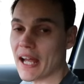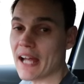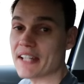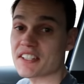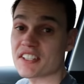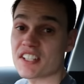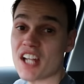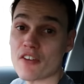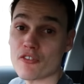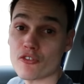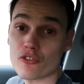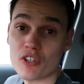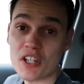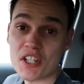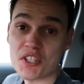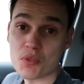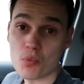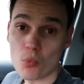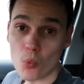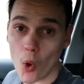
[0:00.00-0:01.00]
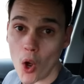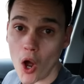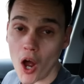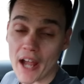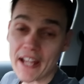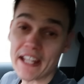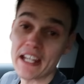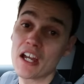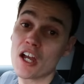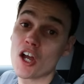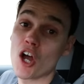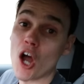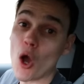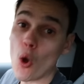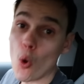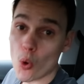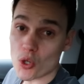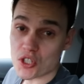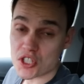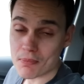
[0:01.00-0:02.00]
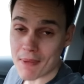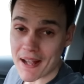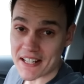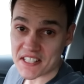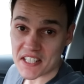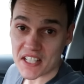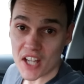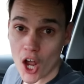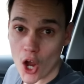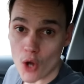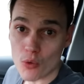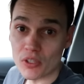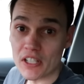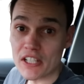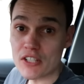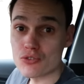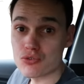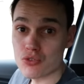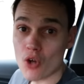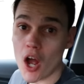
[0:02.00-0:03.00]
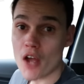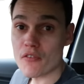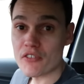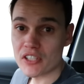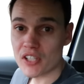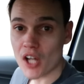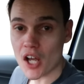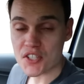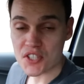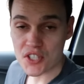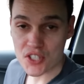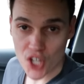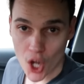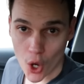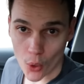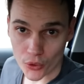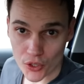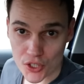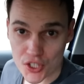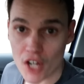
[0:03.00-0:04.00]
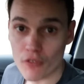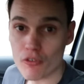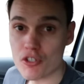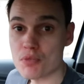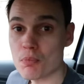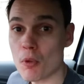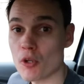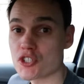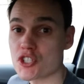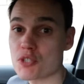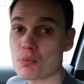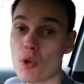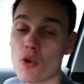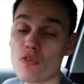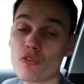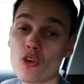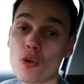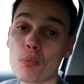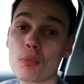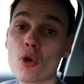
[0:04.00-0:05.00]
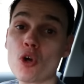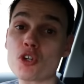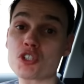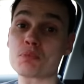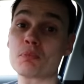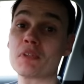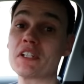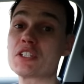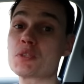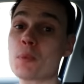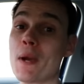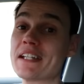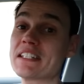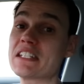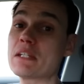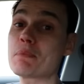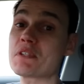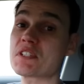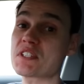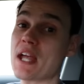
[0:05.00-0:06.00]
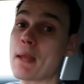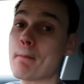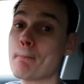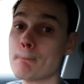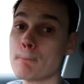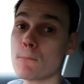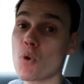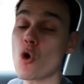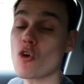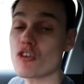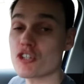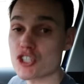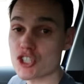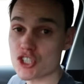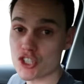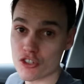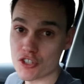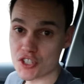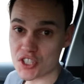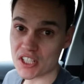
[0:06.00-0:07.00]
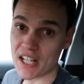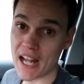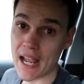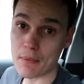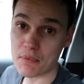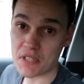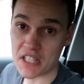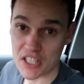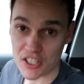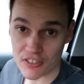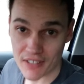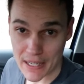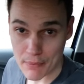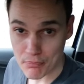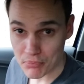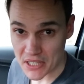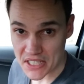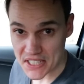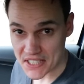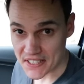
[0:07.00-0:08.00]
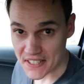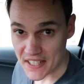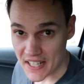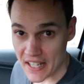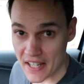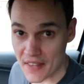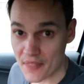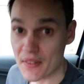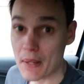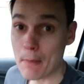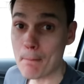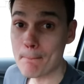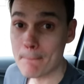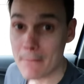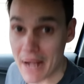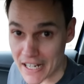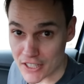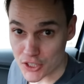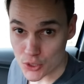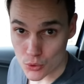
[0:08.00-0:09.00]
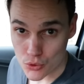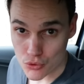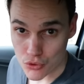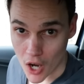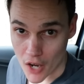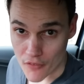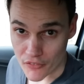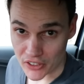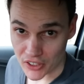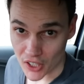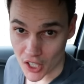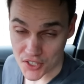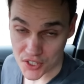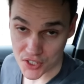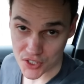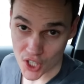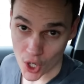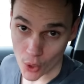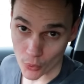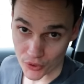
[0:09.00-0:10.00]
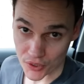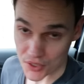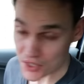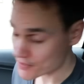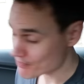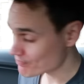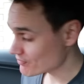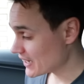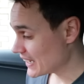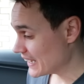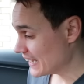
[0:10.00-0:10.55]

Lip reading: And another reason why automatic only driving license holders are responsible for approximately 20% more insurance claims in Great Britain than manual driving license holders.